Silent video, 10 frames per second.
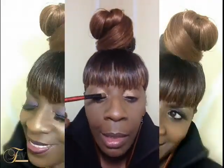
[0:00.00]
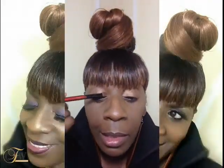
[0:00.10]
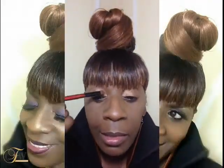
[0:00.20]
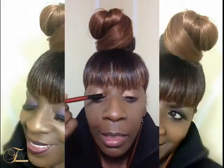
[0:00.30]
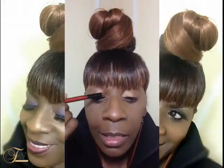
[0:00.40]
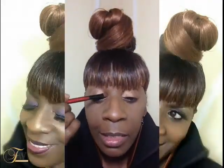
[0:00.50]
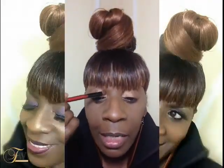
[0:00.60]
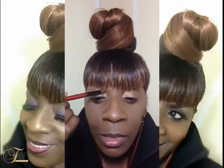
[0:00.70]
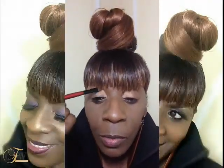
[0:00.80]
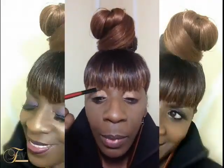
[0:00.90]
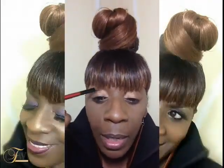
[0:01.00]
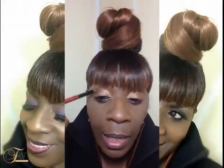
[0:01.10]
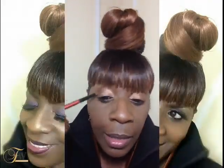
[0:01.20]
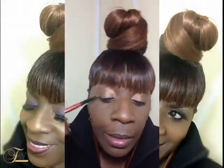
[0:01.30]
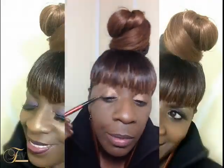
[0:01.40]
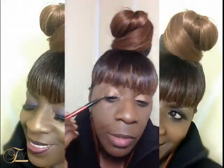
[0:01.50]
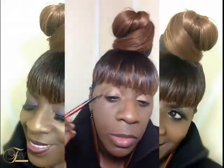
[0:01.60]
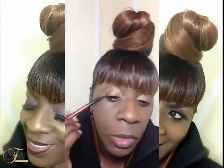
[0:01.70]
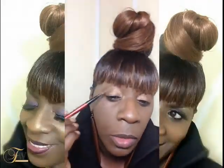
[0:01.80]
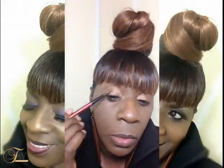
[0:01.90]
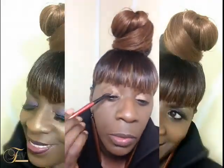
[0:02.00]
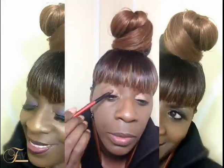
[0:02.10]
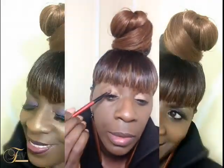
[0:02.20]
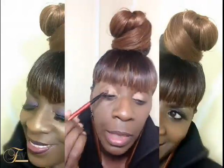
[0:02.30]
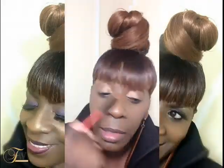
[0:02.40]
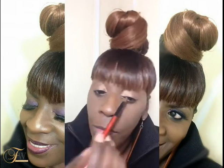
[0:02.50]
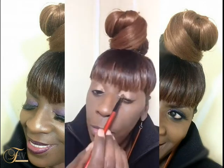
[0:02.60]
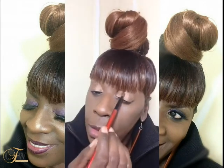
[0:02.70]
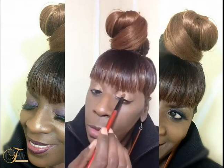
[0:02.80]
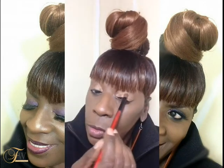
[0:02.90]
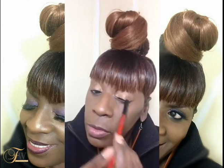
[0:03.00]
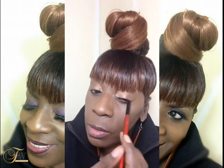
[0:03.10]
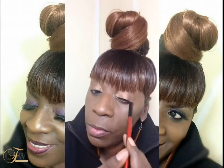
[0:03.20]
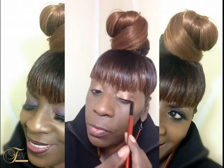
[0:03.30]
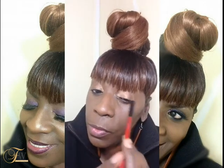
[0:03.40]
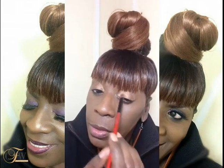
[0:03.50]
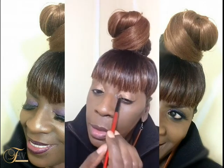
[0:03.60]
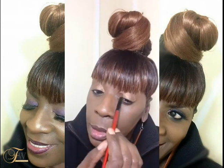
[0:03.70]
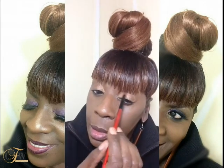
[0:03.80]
So this is not too bad. This gold, I never really used it before.